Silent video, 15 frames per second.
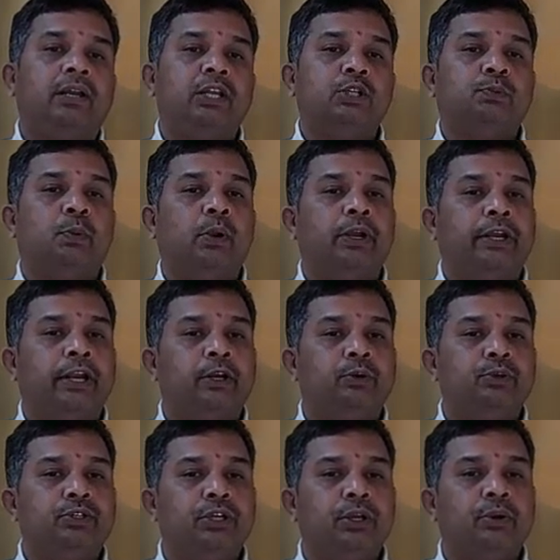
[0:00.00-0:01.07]
is pointing
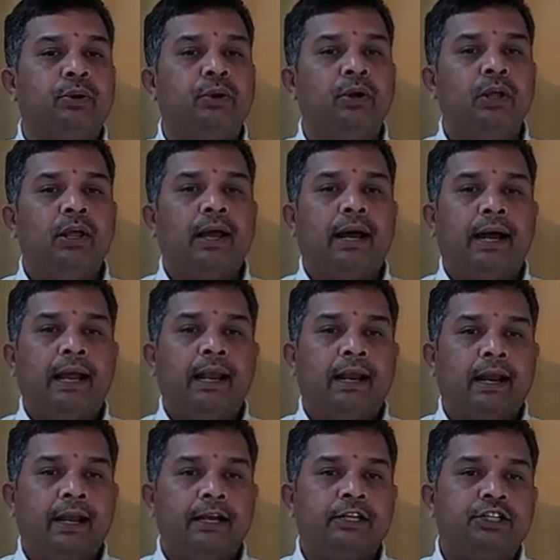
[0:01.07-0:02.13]
to 0. I'll
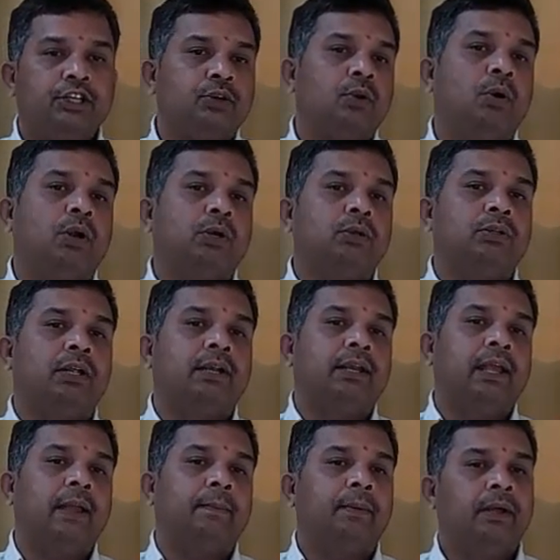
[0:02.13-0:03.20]
write 0 onto the
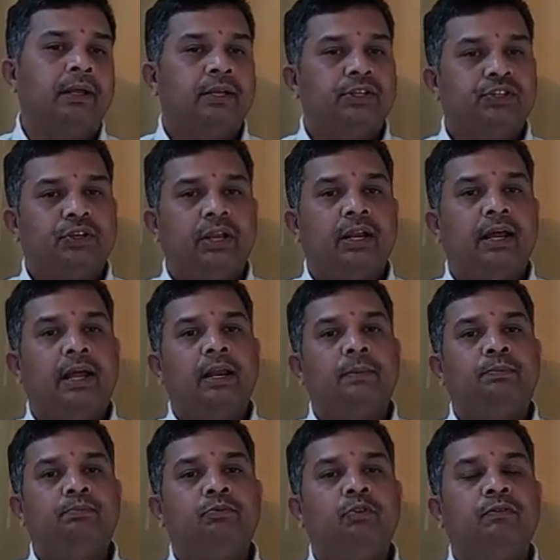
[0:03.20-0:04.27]
tape. Still
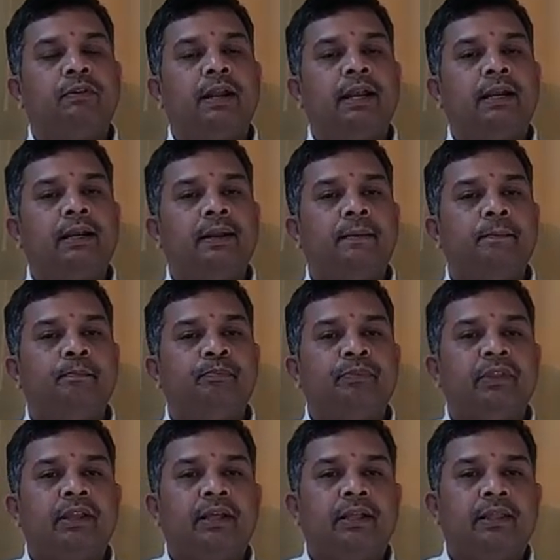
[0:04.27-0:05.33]
I'll move right.
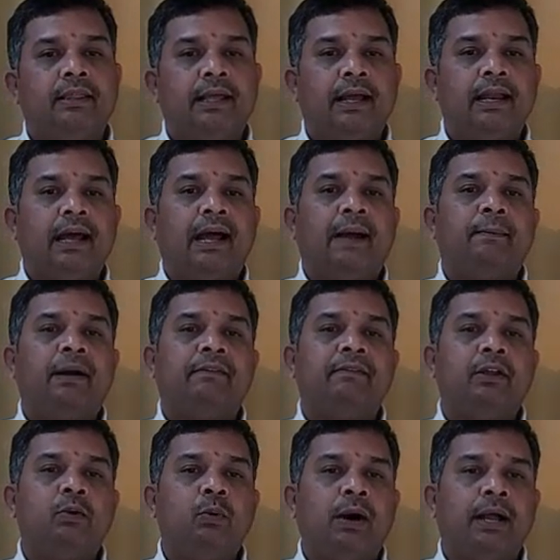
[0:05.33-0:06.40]
Then I'm
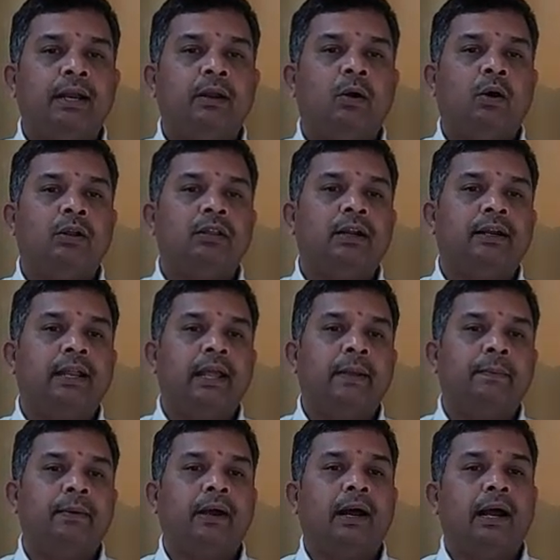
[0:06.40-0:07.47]
having 1 on the
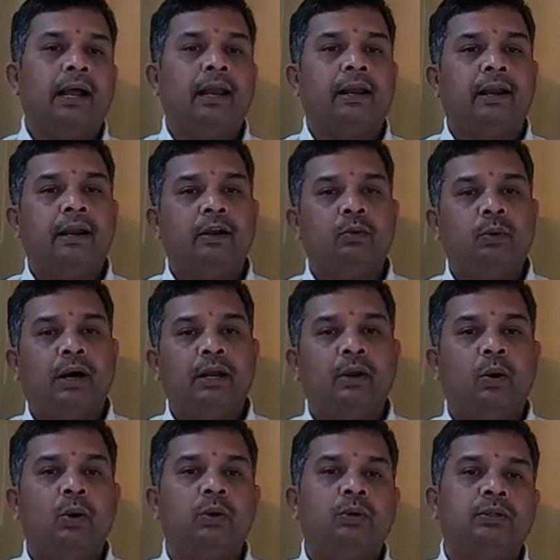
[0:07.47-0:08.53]
tape. I'll write 1
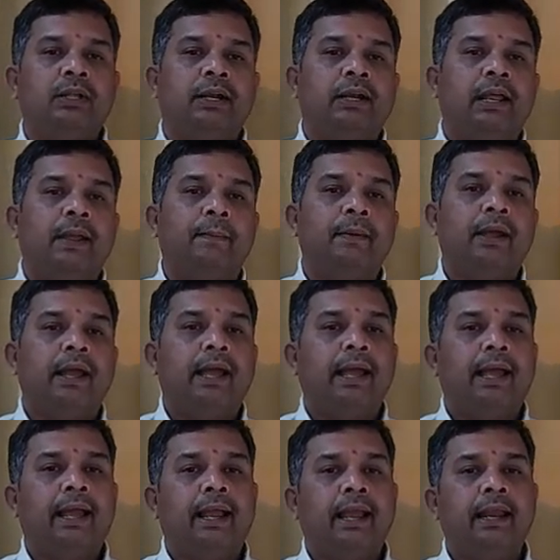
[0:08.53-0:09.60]
onto the tape.
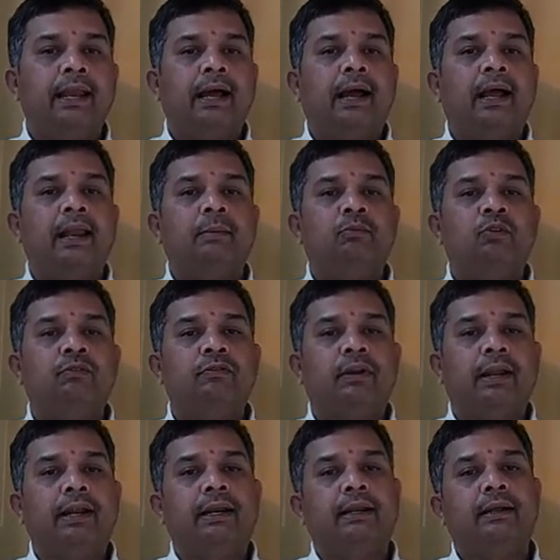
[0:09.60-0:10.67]
Again I'll move
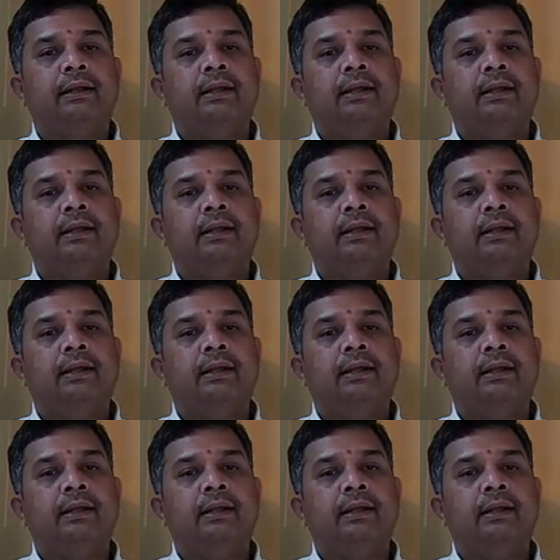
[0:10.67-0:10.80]
right.